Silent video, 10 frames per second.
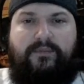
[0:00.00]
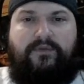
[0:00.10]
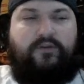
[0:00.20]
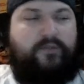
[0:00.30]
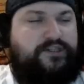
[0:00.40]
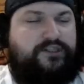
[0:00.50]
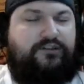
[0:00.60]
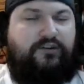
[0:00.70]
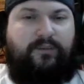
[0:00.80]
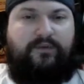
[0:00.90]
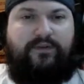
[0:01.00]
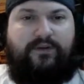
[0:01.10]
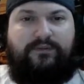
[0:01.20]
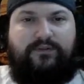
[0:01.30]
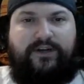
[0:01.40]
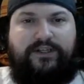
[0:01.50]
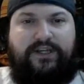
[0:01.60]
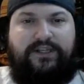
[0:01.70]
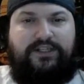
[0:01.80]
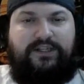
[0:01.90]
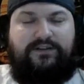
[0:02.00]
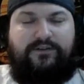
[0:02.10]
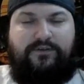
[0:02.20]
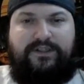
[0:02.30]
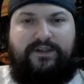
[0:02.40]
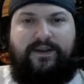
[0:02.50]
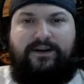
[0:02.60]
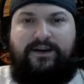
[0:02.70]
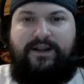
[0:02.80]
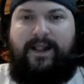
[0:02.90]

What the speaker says: Before mentioned Scream film franchise, she is of course in there.